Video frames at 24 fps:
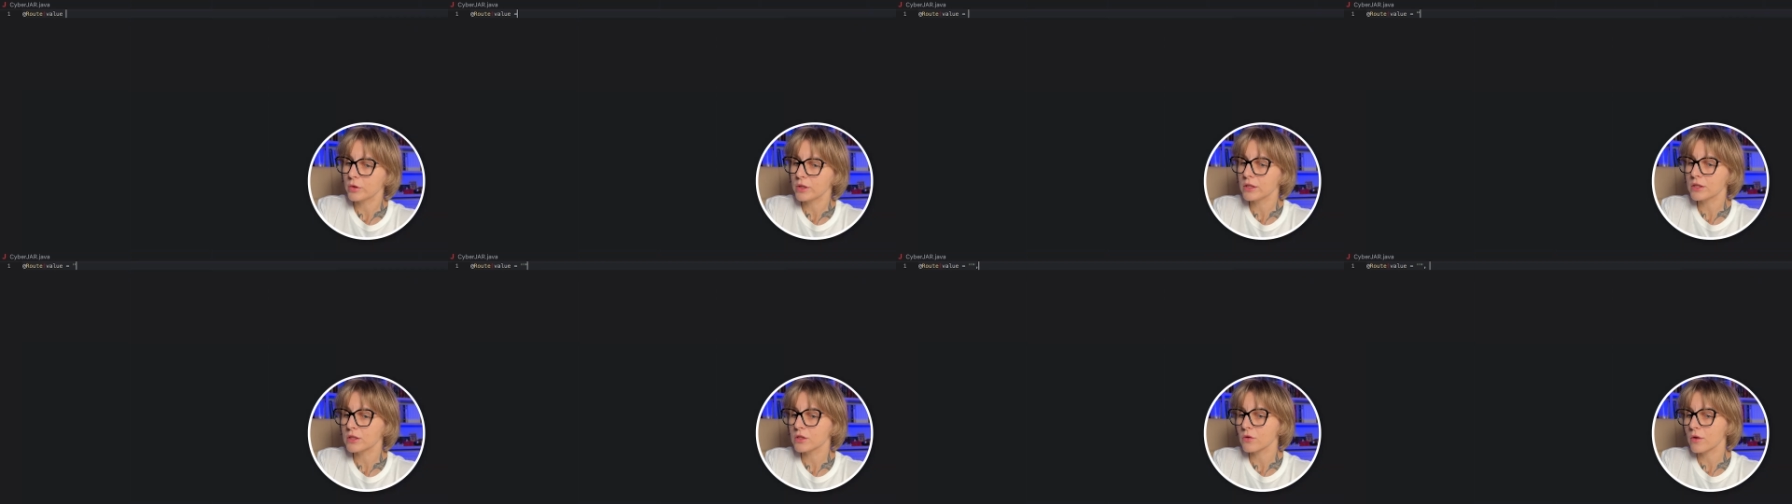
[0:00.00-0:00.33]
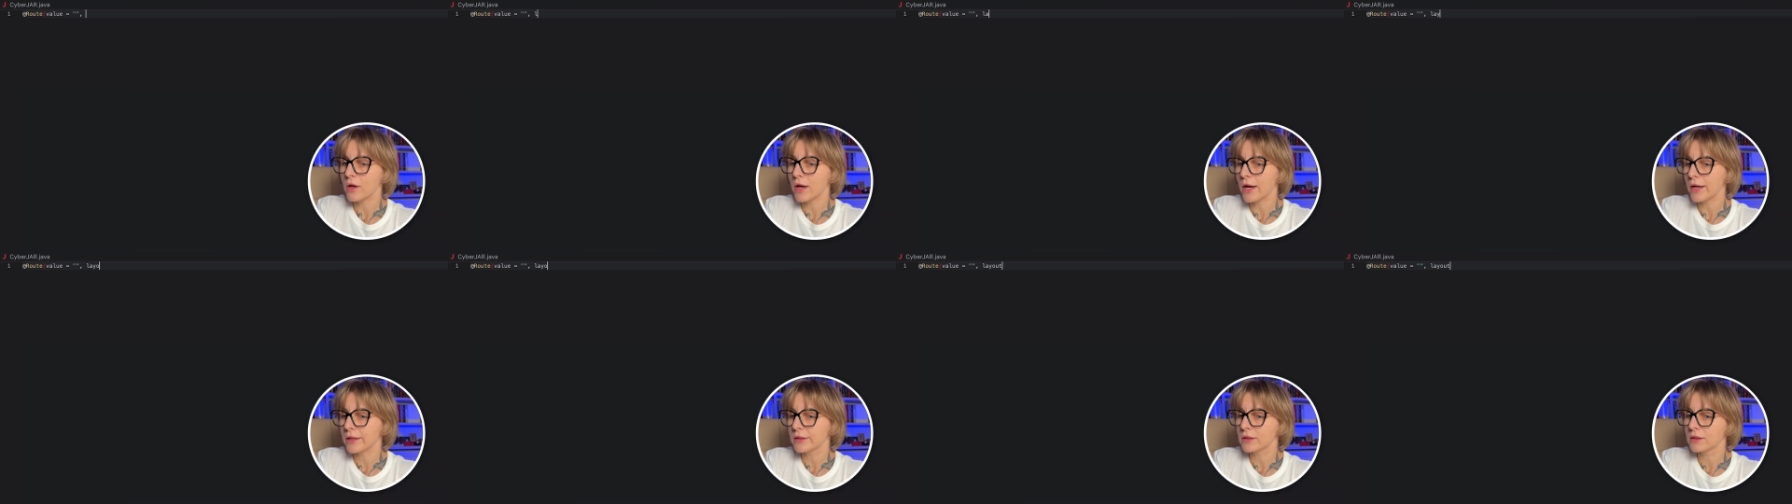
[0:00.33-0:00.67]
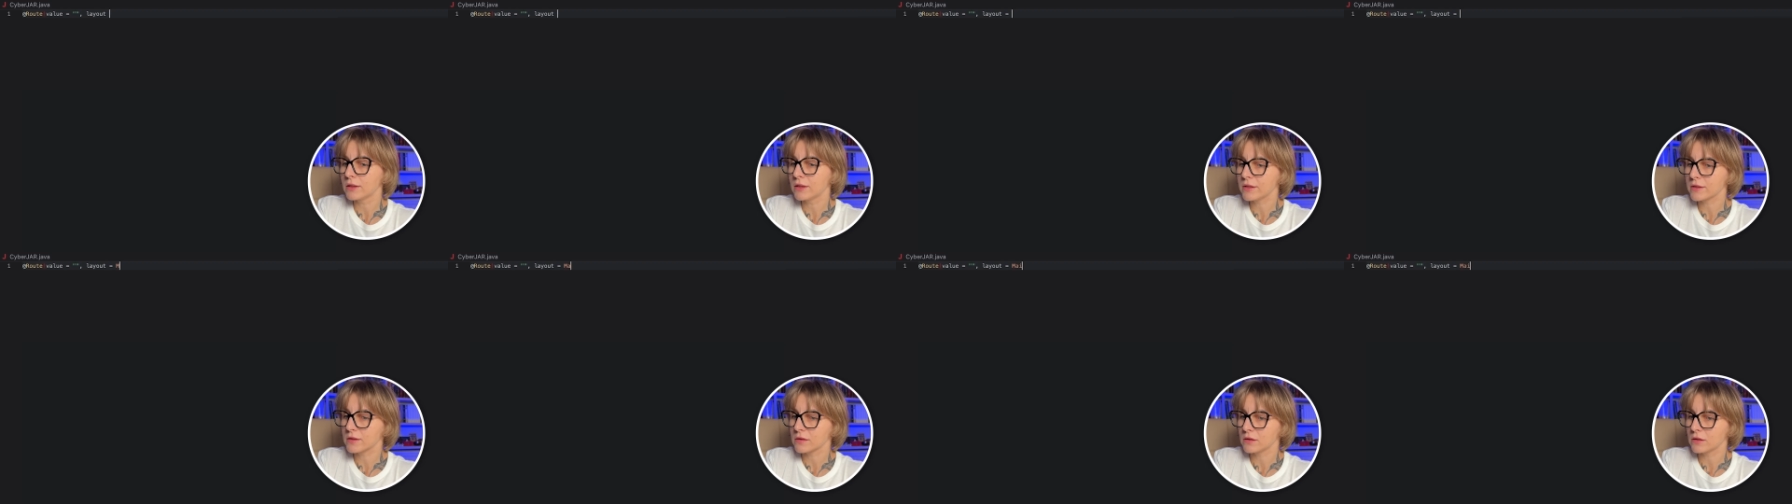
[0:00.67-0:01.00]
we need to add a
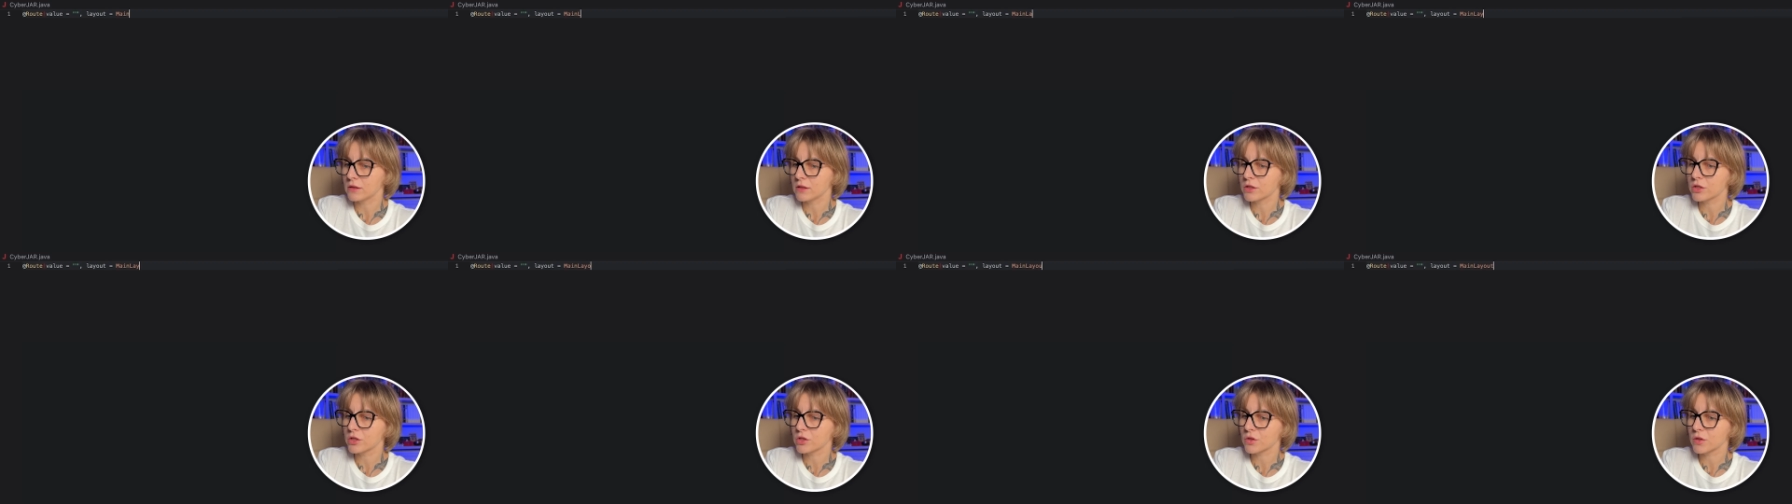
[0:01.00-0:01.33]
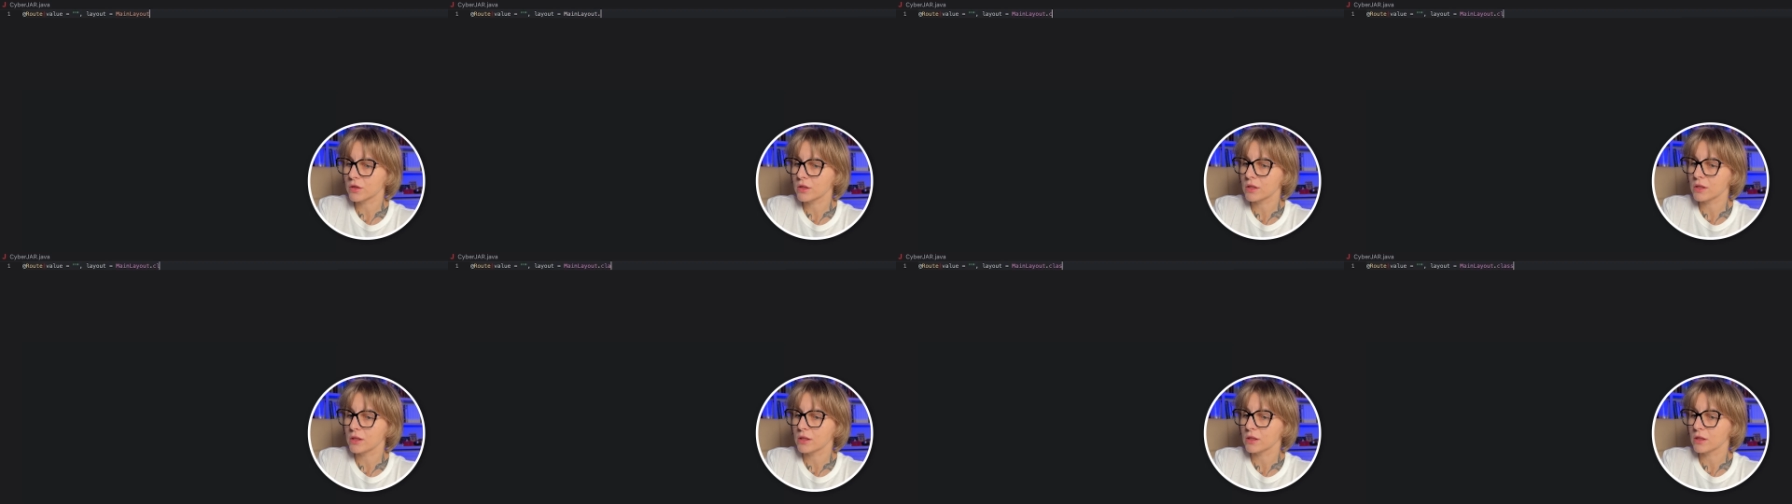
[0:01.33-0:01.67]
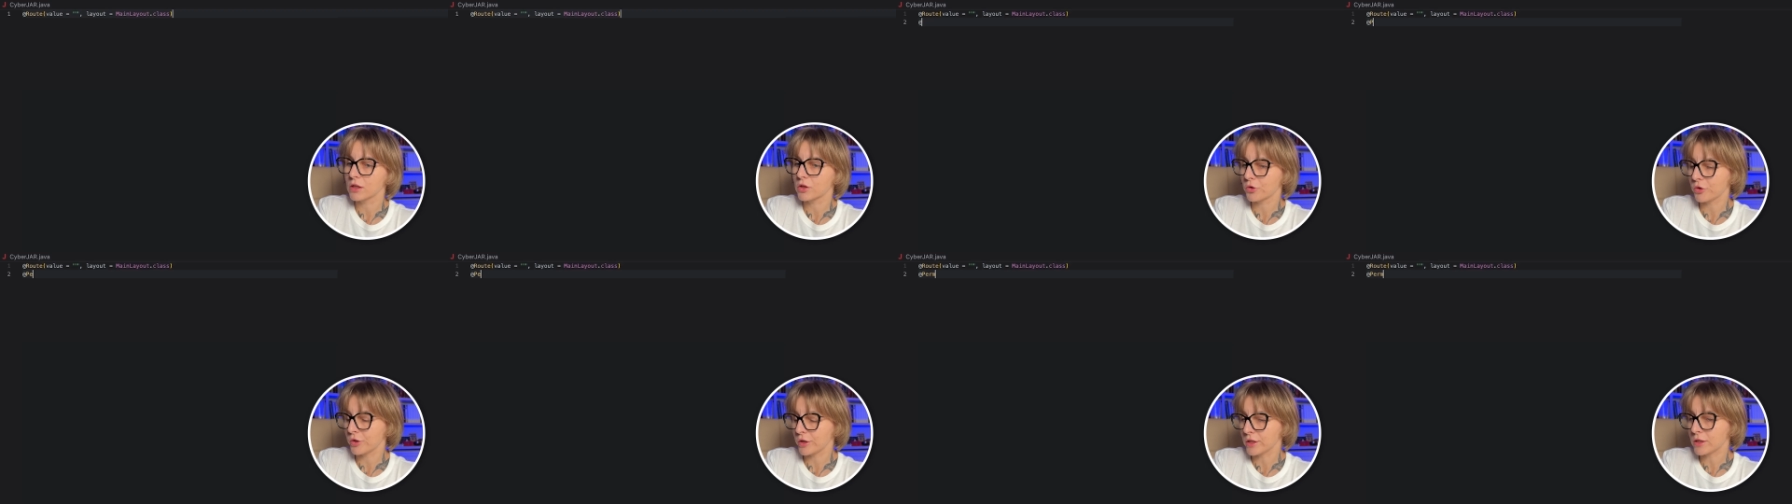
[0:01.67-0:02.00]
listener to the
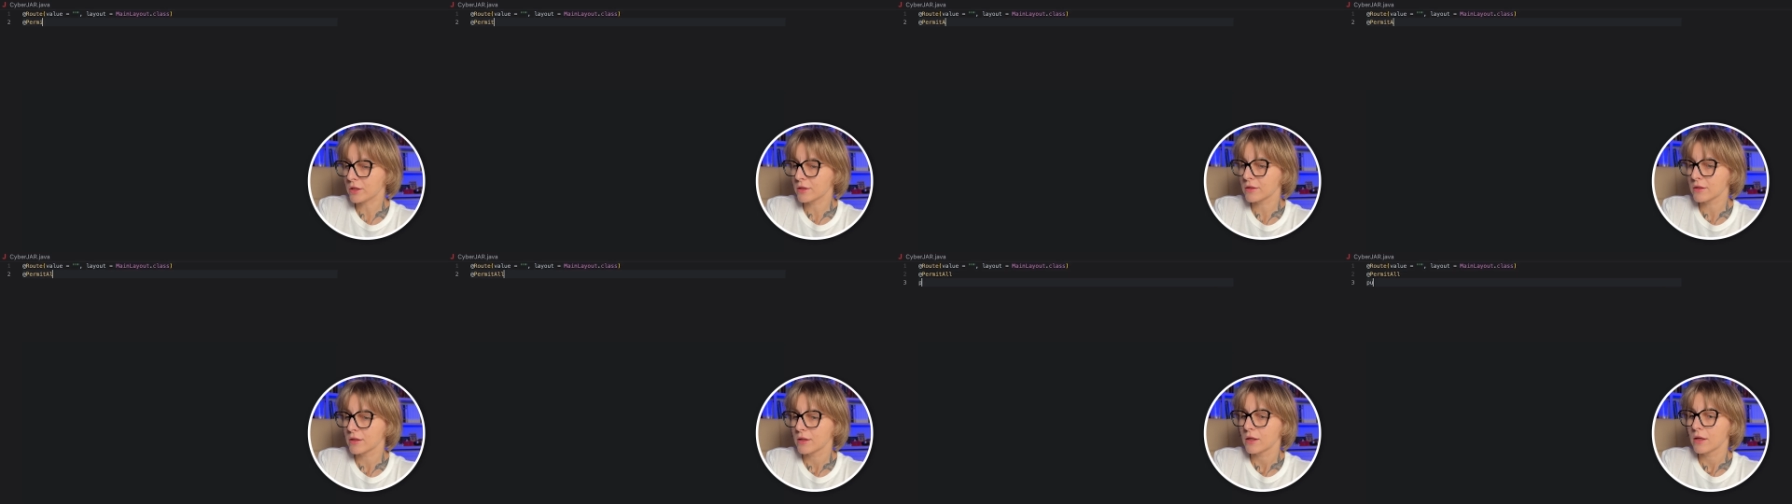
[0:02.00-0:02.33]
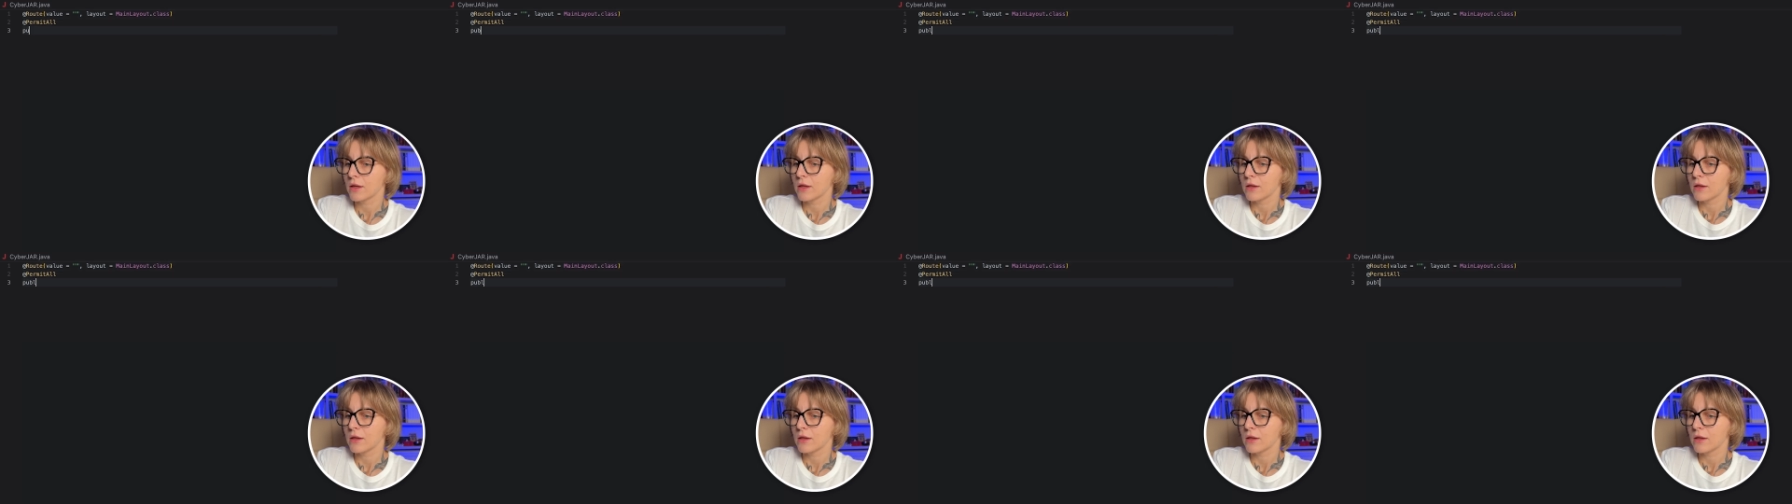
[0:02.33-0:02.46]
grid